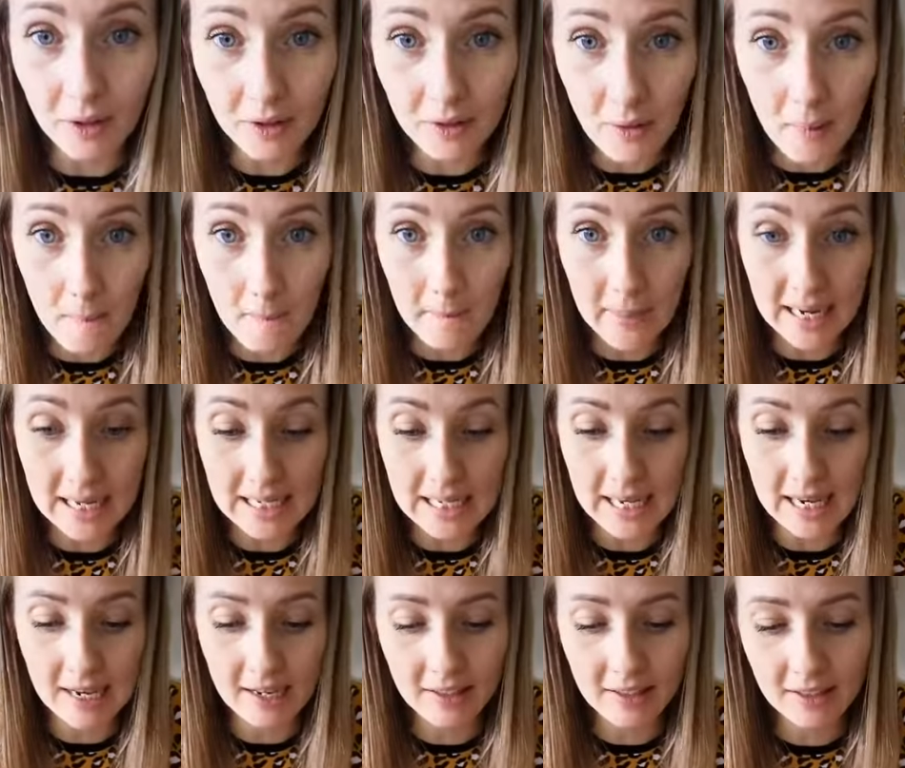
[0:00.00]

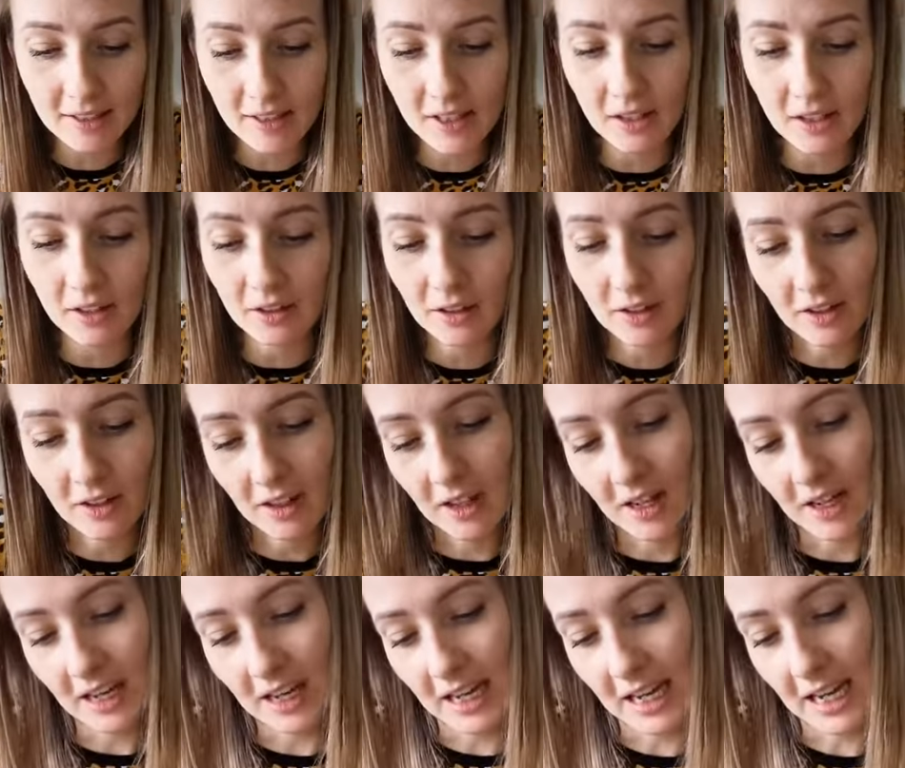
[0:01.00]
maniac, so
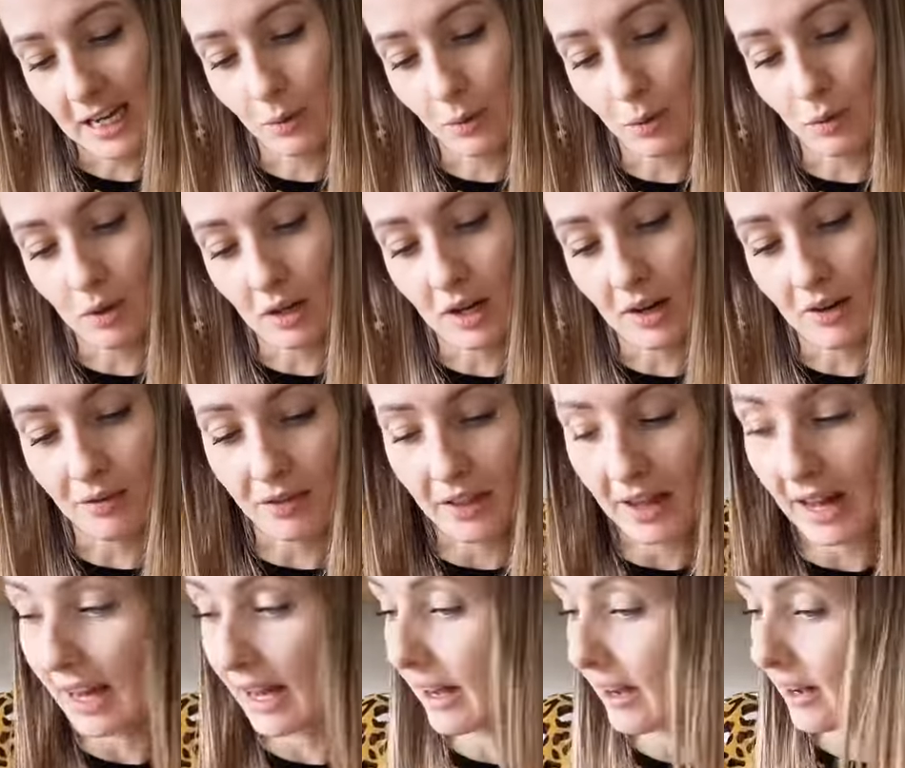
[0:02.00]
he will love
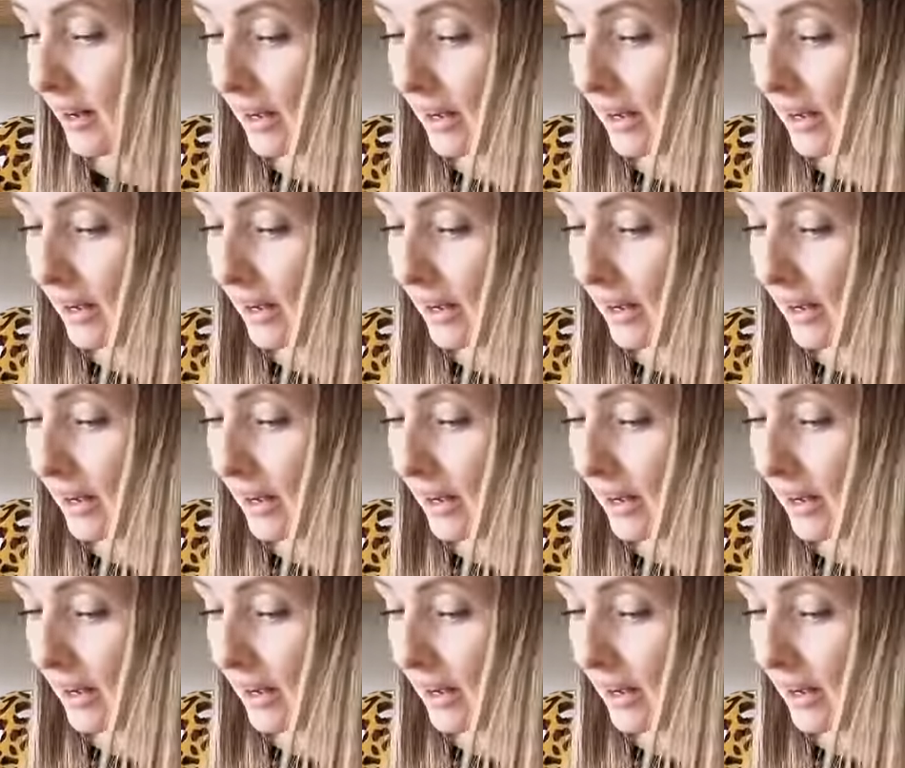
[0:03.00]
that.